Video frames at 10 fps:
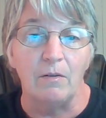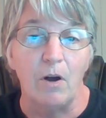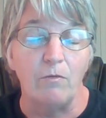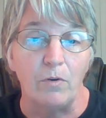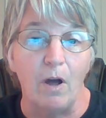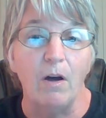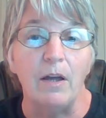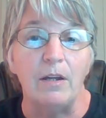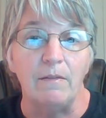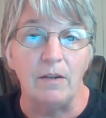
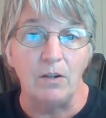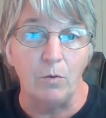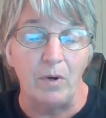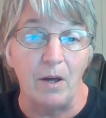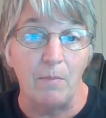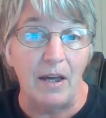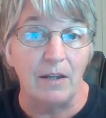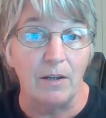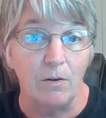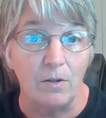overnight, and then you would come back
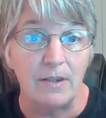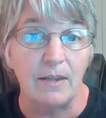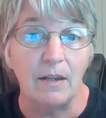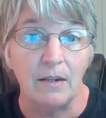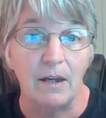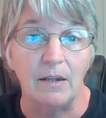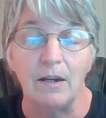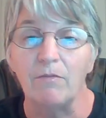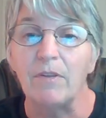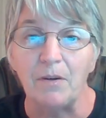in on Sunday, and
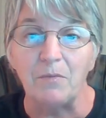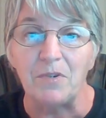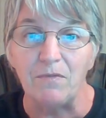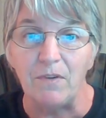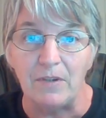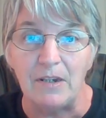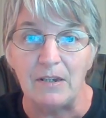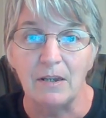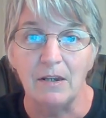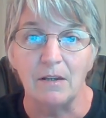everything was 50
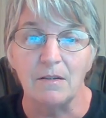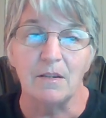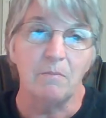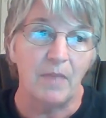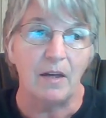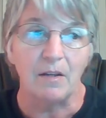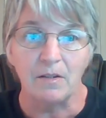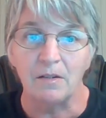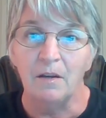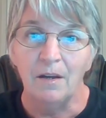cents. Some
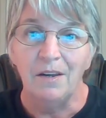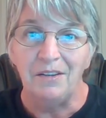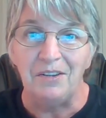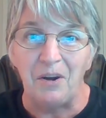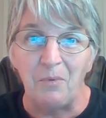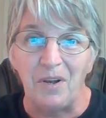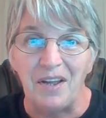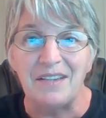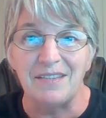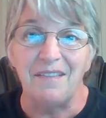things, were
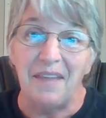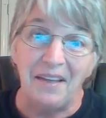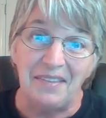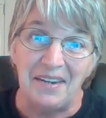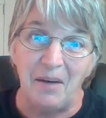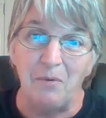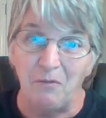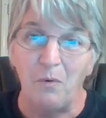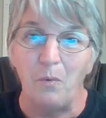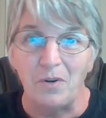less than that the day
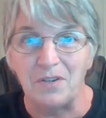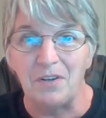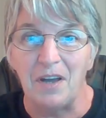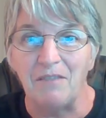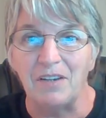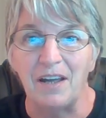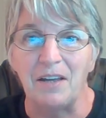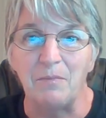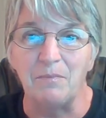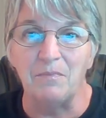before, so you have to
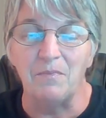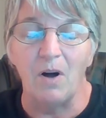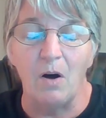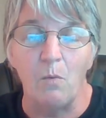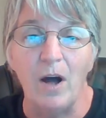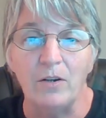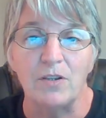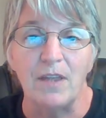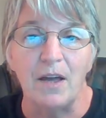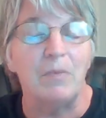kind of
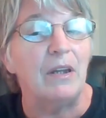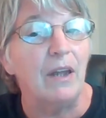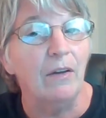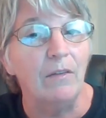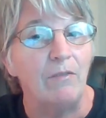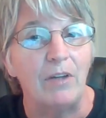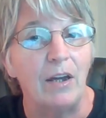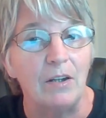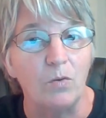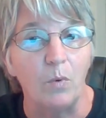watch that. But now they've
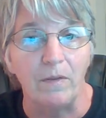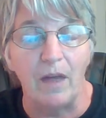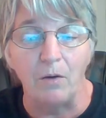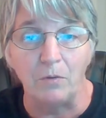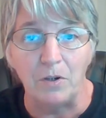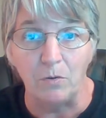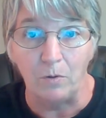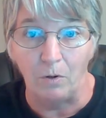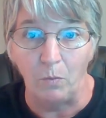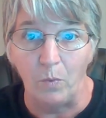got it to where they only do
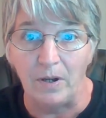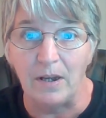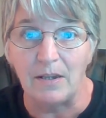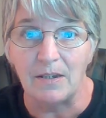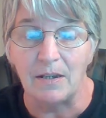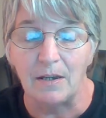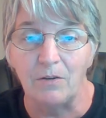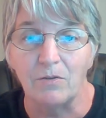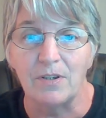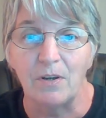it on a 1-day
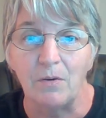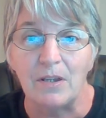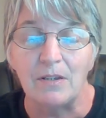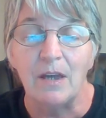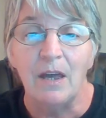sale, so it's